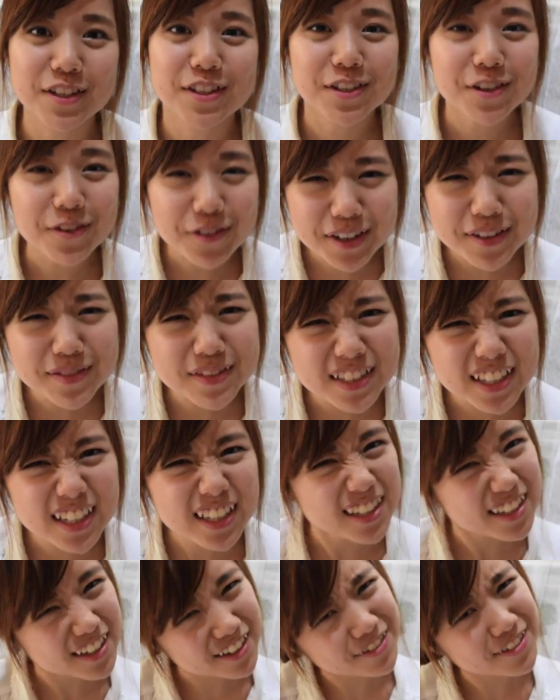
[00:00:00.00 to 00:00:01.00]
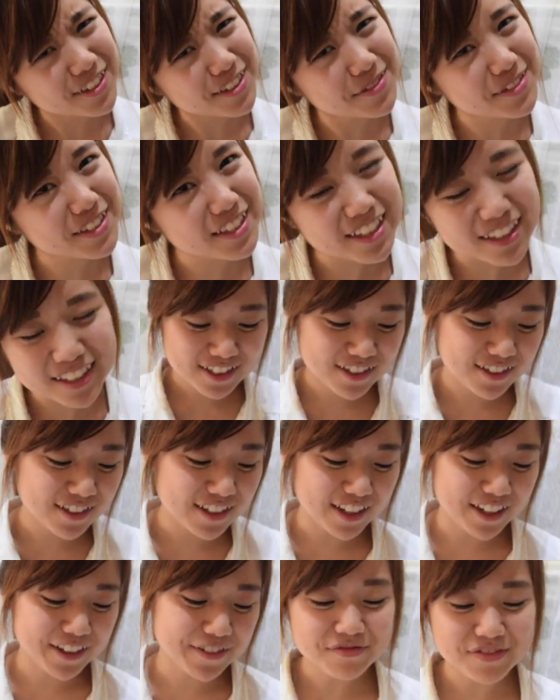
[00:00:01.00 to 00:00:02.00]
You know what I'm saying? You know what I'm saying? So
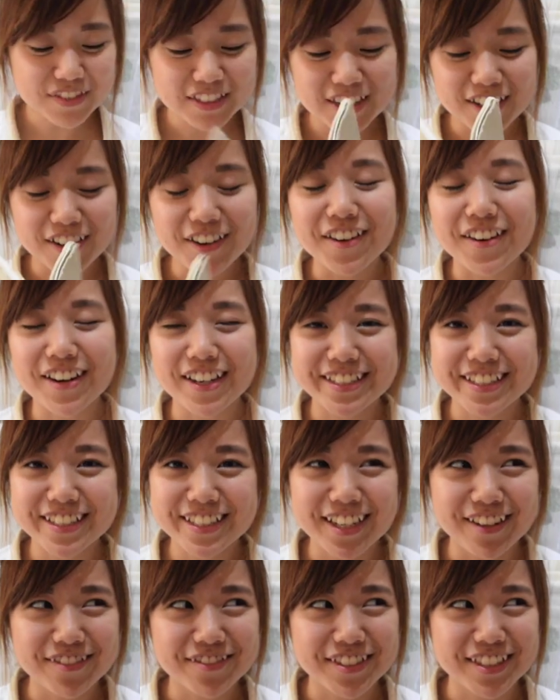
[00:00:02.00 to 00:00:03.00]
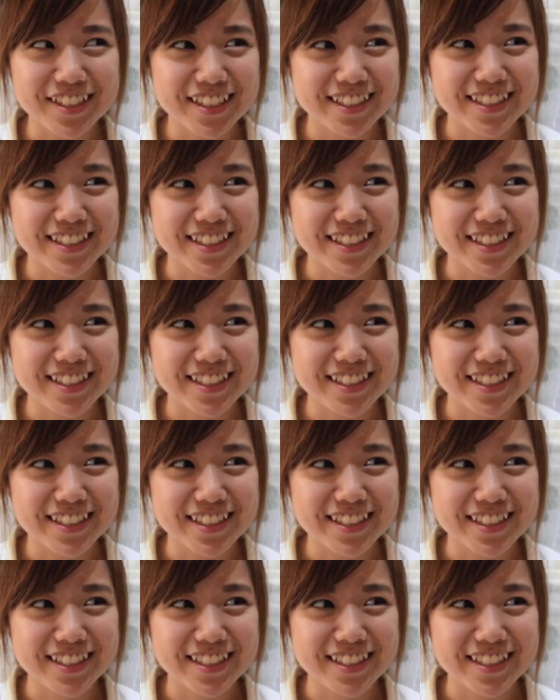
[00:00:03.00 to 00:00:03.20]
yeah. Oh, I just got really